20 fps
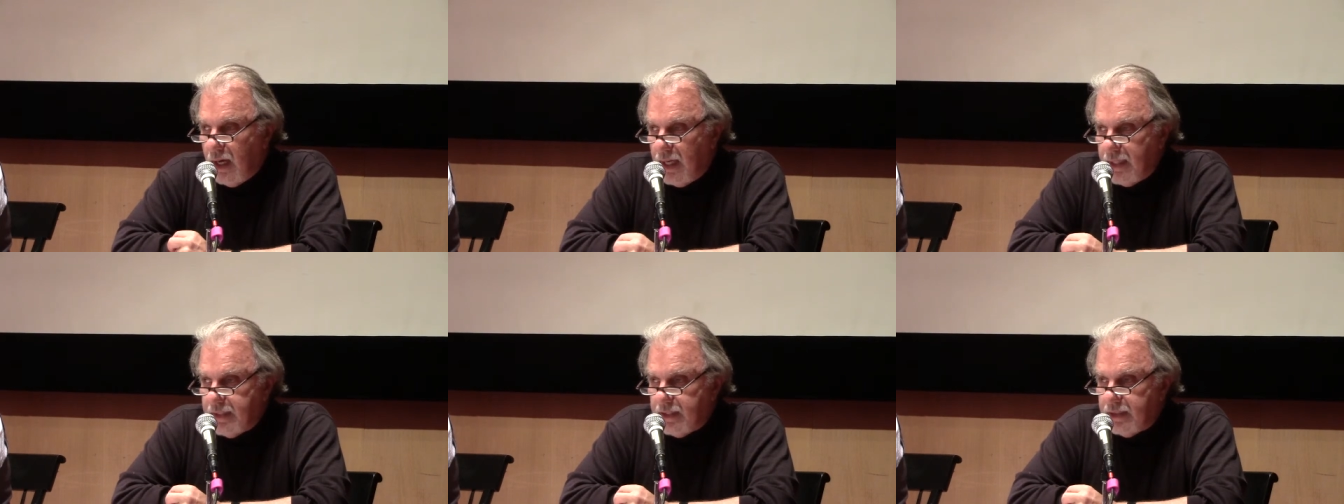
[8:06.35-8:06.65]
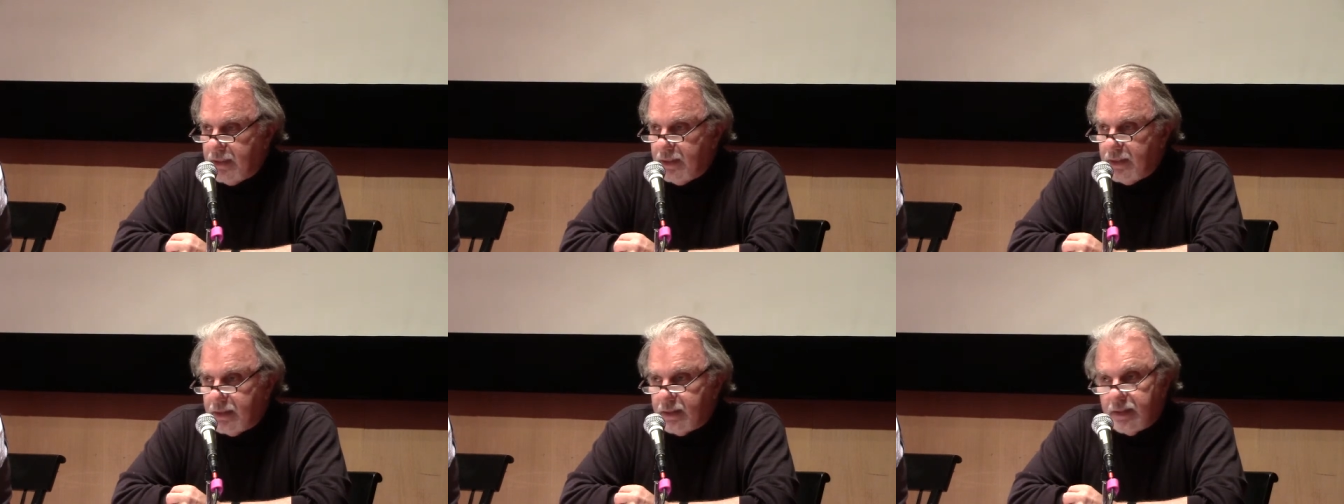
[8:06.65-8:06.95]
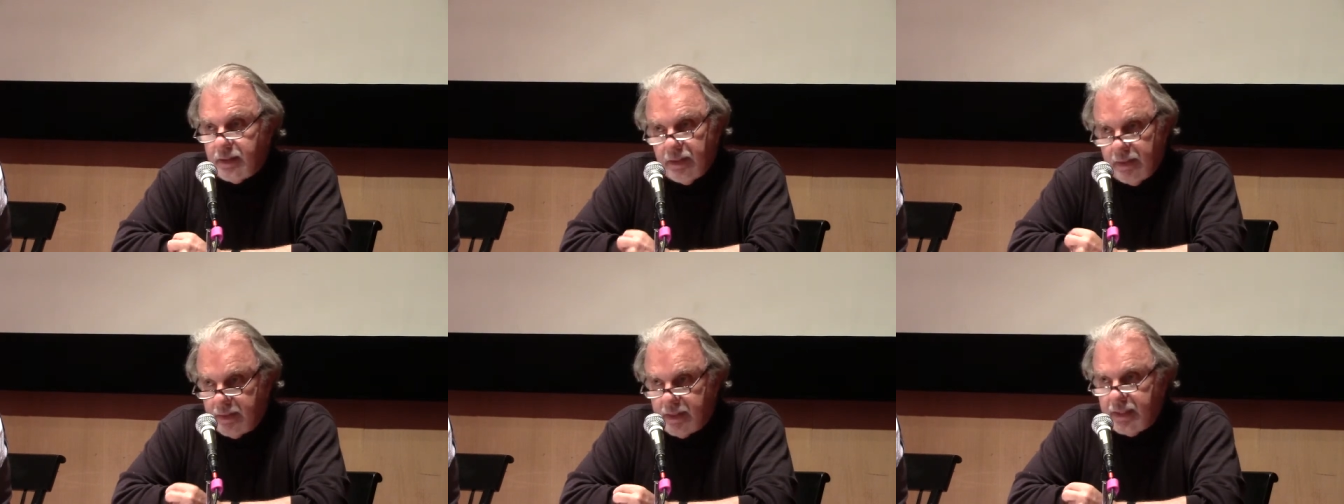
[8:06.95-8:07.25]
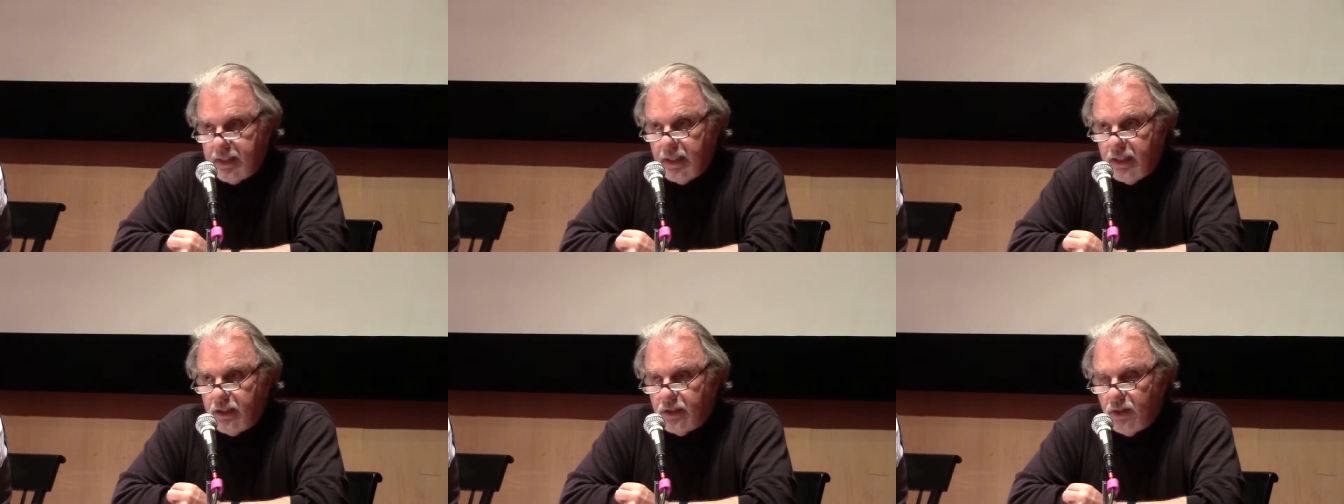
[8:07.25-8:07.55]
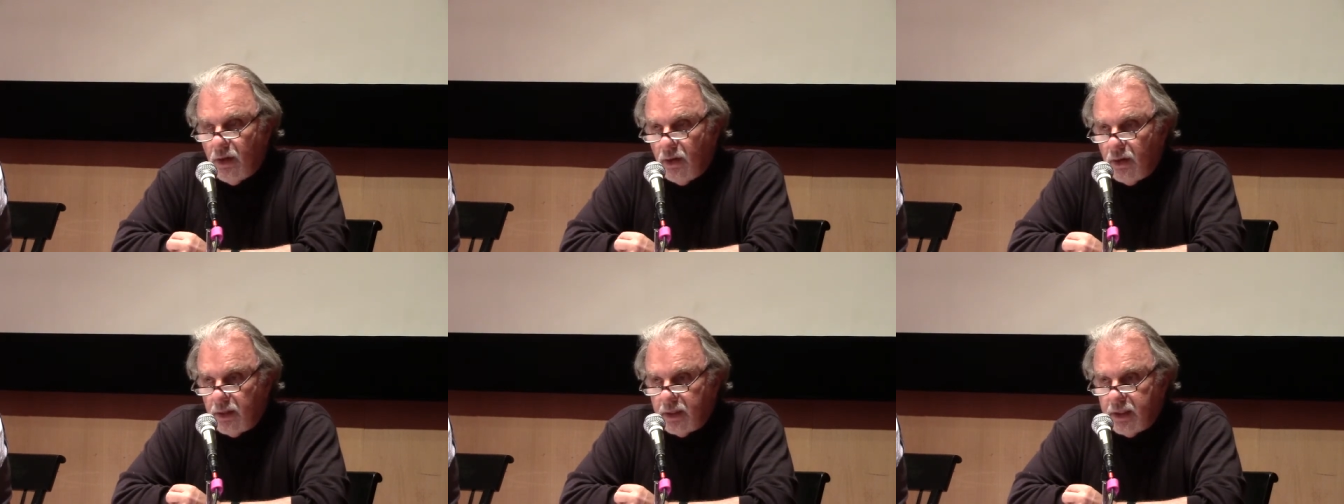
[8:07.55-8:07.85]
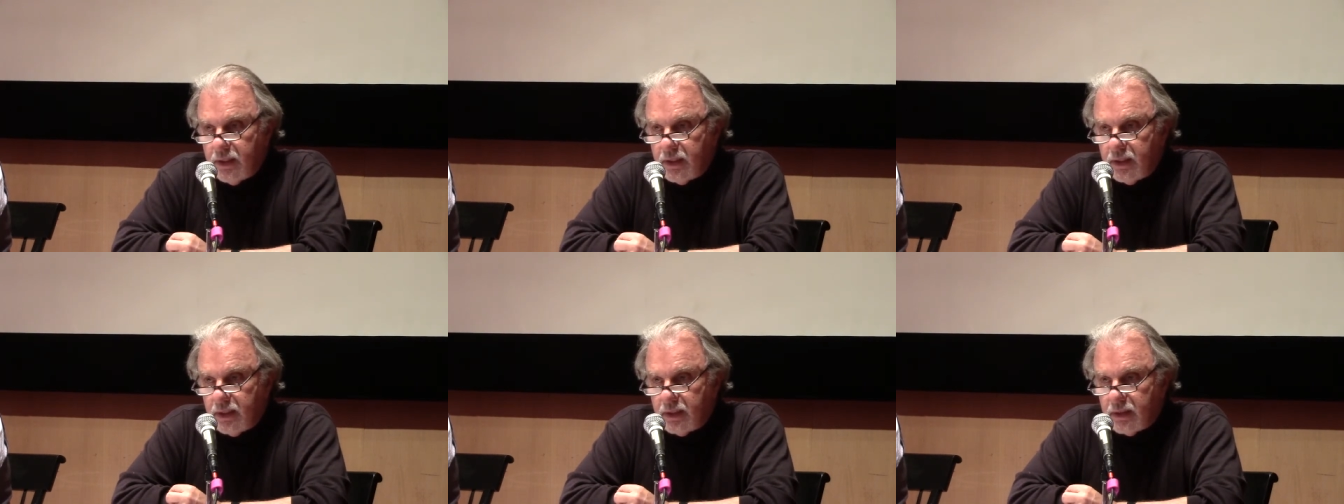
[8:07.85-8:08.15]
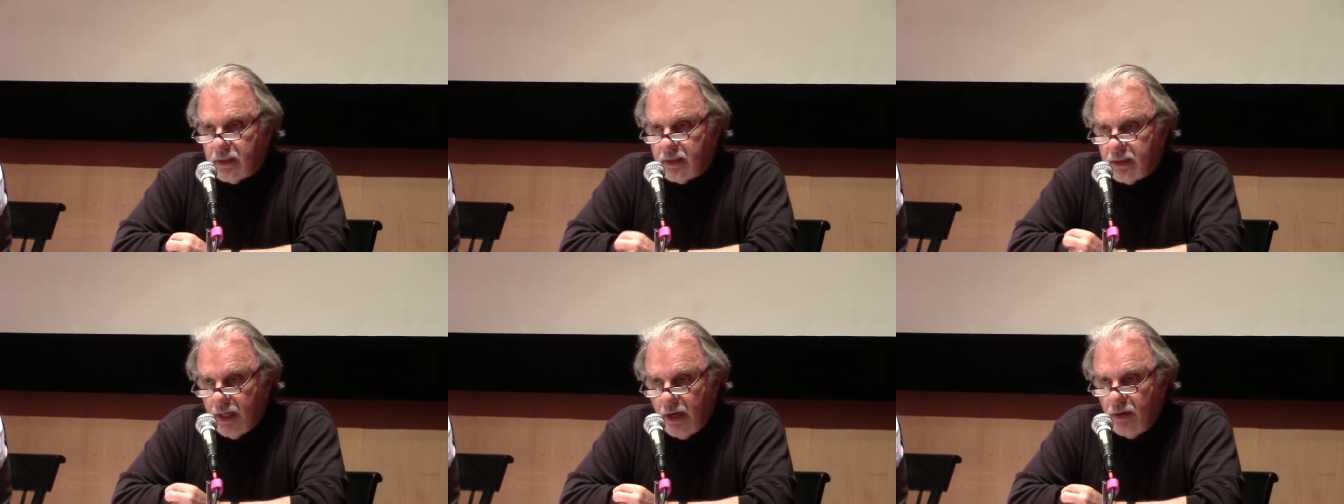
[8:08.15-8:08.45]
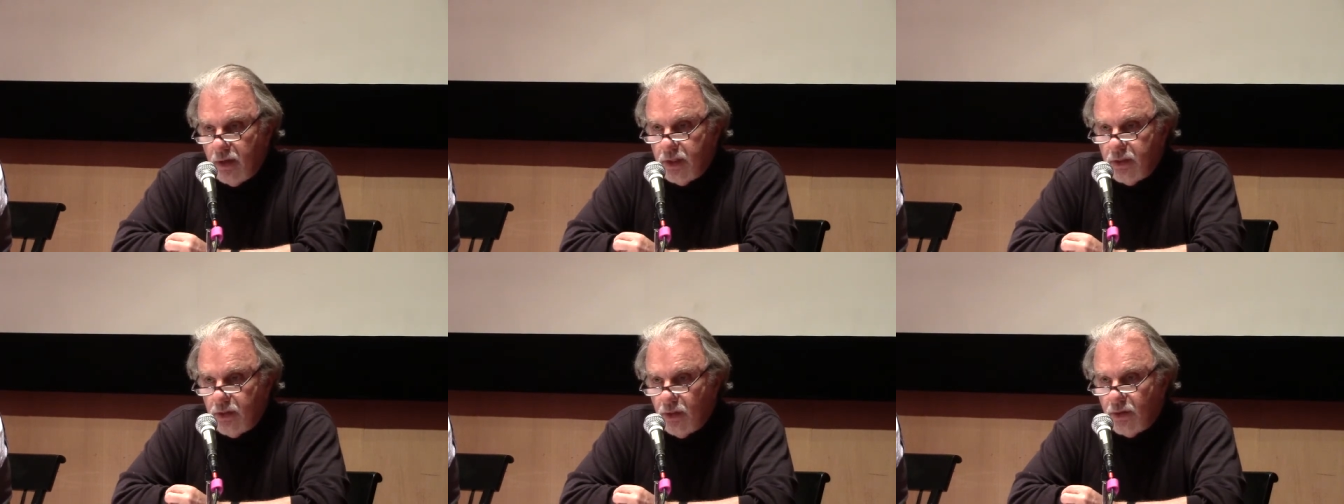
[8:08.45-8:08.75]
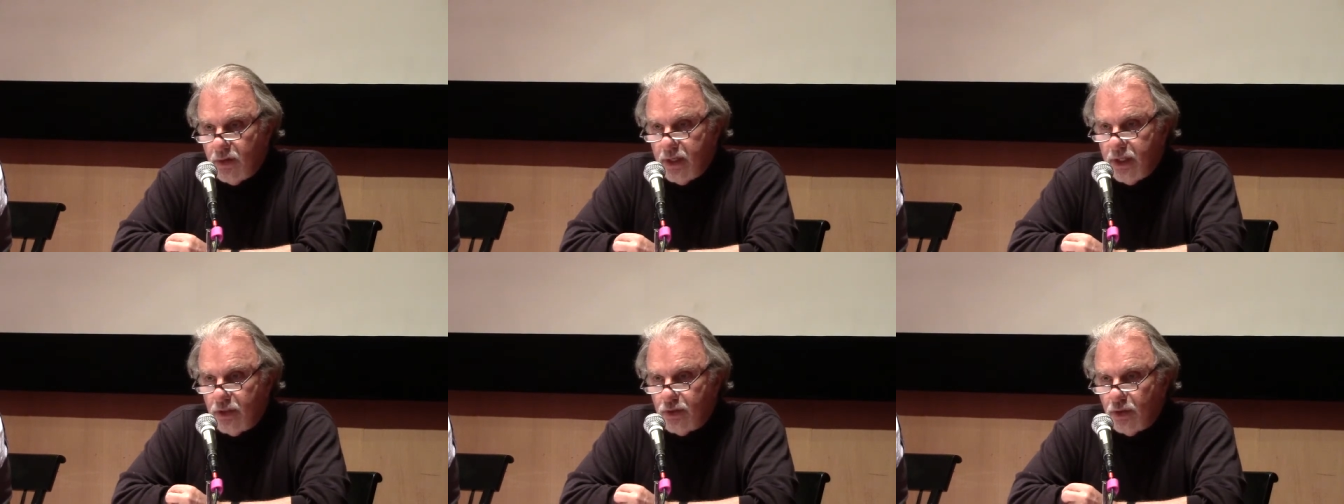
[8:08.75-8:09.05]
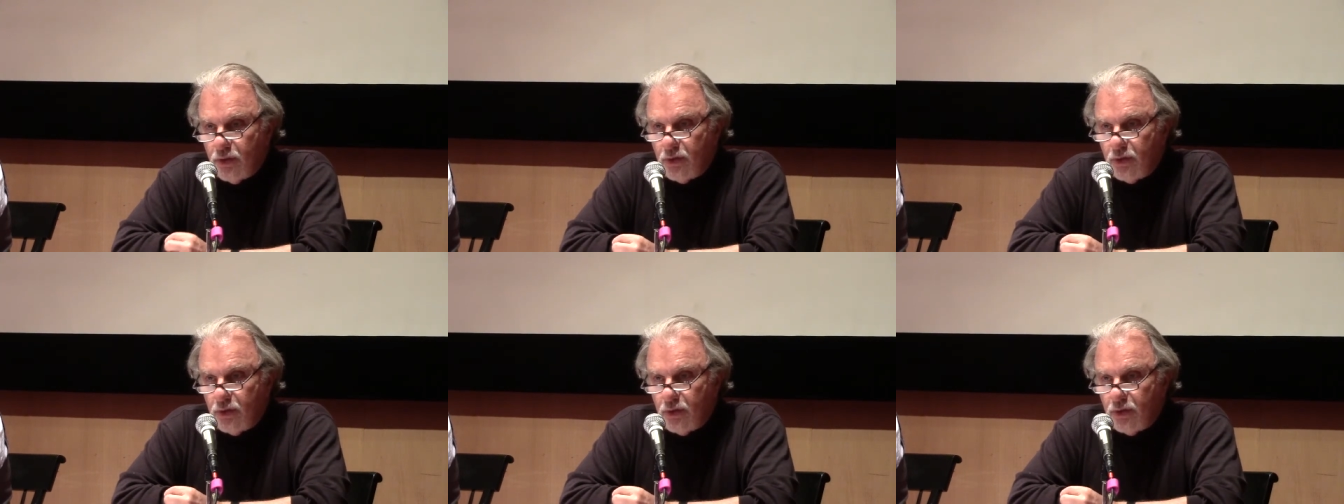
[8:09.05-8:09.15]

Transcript: ISIS seized all this territory,